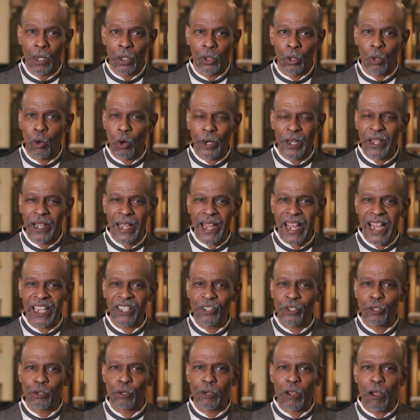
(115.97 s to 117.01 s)
Lord, I
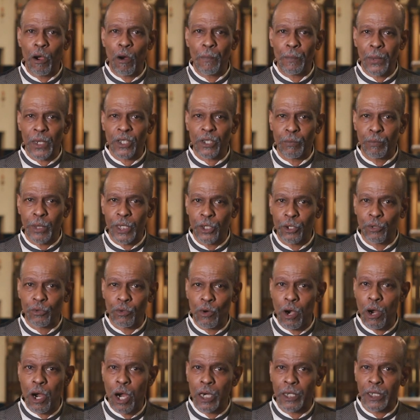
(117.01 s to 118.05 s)
ask you to help us be
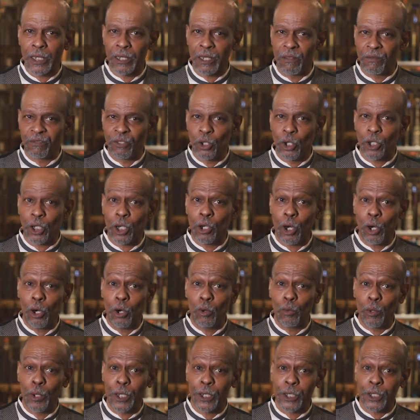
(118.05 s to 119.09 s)
strong and of good
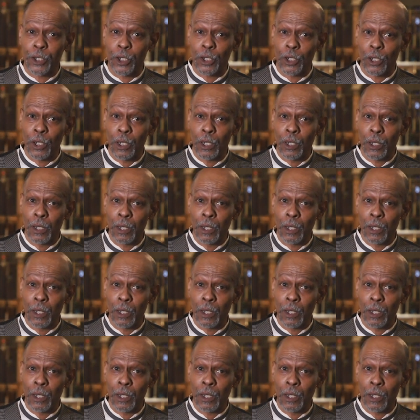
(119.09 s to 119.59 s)
courage